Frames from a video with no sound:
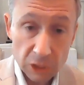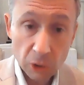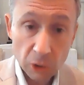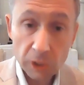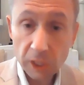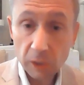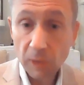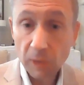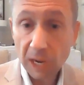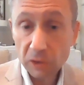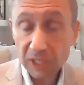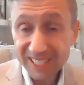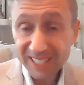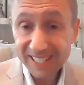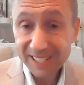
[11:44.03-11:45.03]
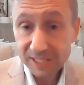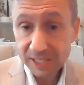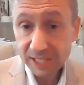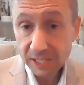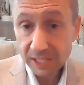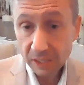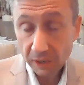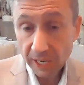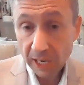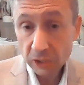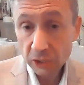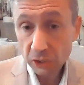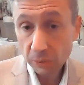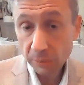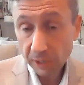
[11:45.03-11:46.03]
turning around the DNC and our
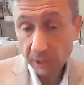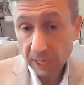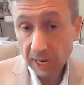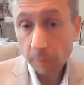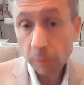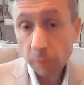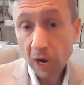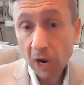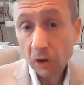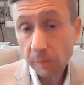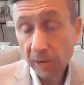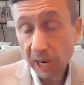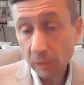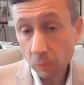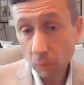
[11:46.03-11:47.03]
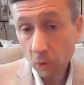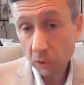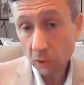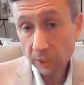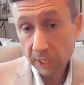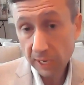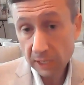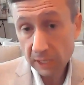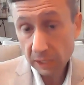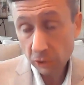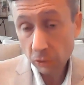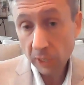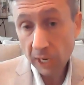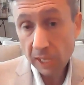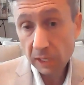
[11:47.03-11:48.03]
national party. And I'm proud of my role in that, in
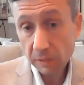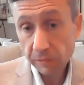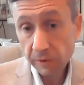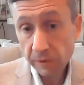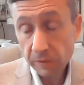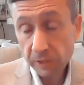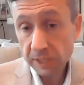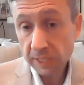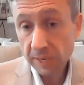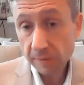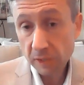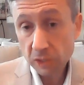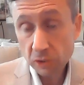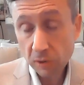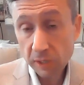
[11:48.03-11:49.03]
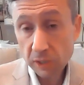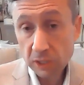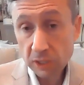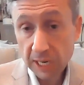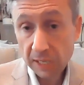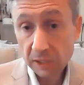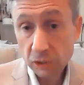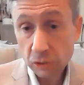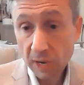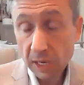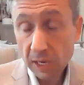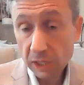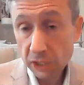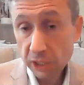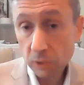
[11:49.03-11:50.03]
creating the 57 state
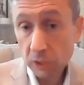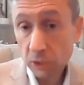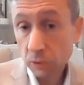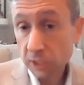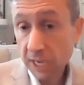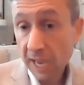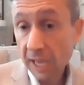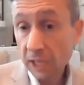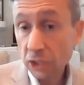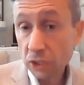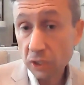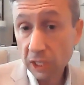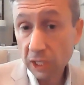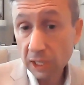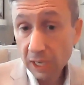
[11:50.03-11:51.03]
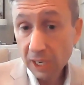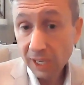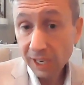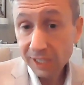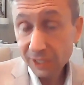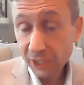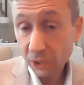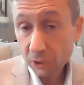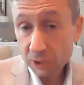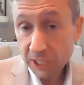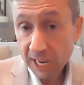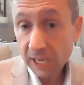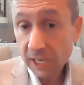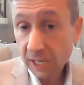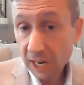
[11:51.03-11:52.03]
strategy, which was actually,
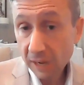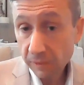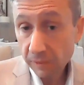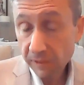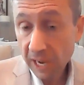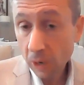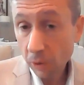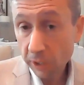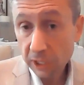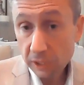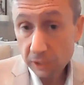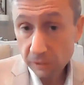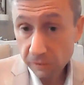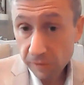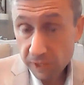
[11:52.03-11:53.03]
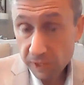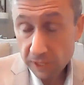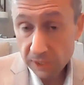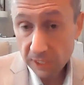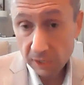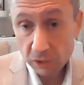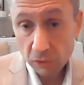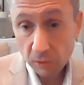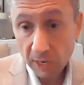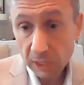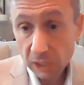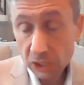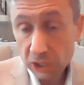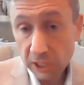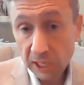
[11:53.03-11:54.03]
taken off of Howard Dean's 50 state
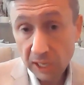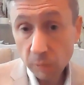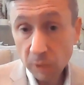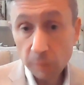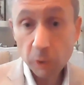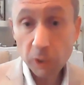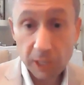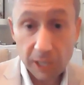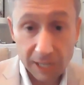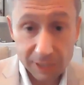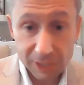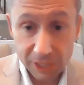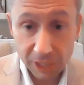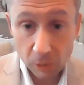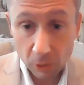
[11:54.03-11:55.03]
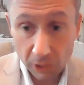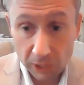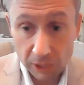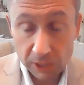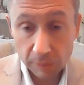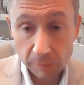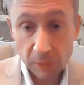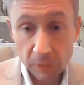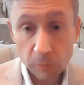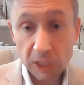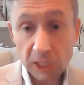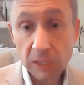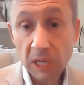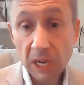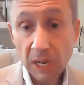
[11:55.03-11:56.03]
strategy. And we put it on steroids. I mean, we
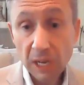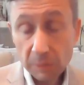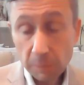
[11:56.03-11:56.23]
did